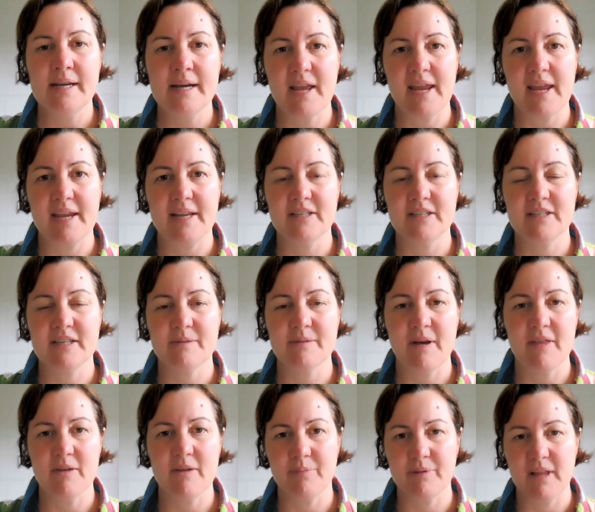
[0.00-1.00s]
and some
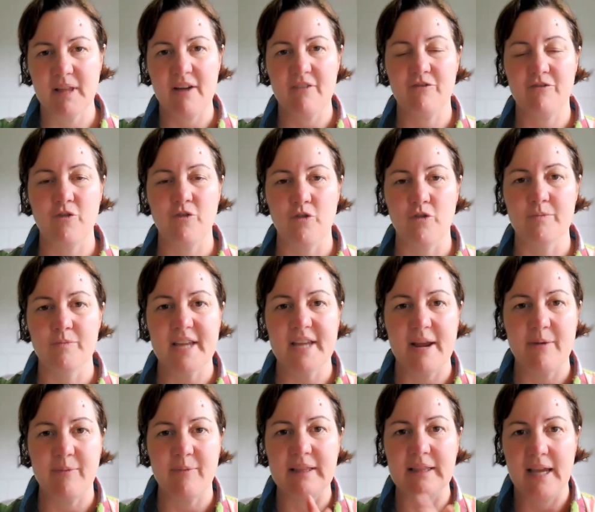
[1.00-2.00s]
other platforms,
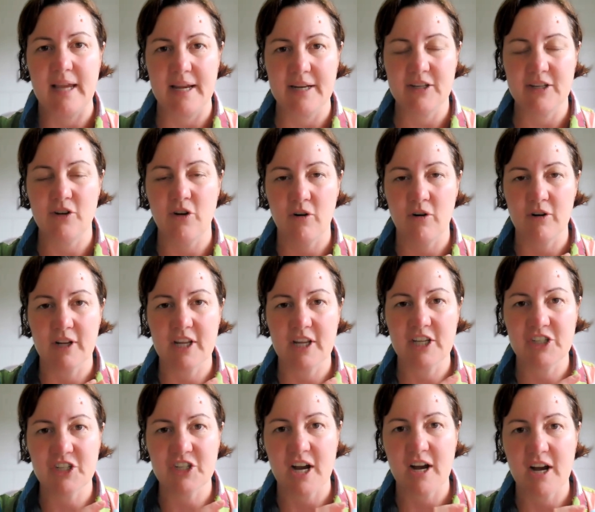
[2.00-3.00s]
and we landed on
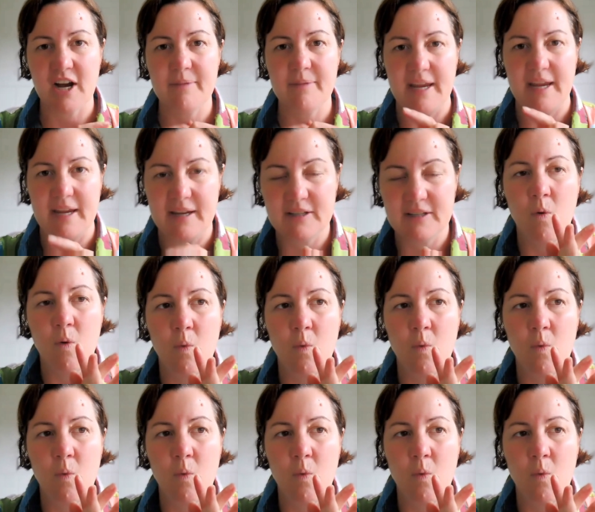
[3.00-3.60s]
Kajabi.